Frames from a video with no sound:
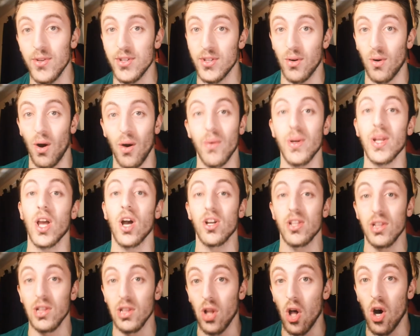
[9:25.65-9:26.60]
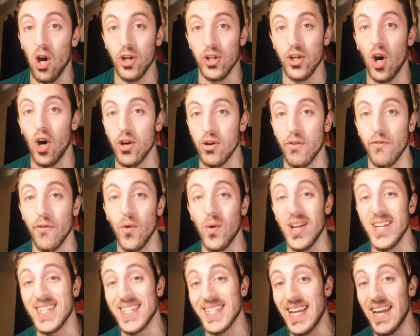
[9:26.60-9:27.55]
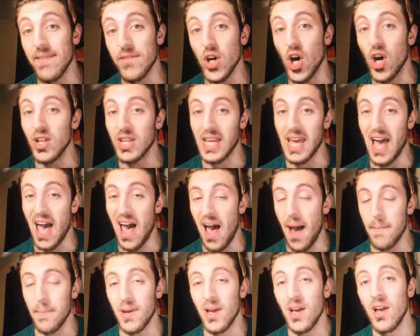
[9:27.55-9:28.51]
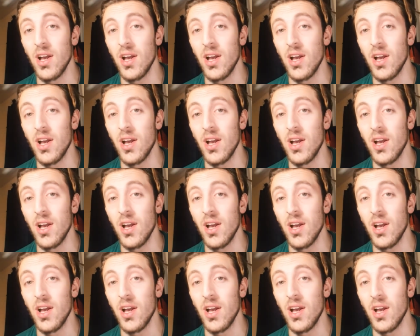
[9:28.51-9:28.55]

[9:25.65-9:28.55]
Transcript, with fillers: They're already logged on your phone and saved on the app.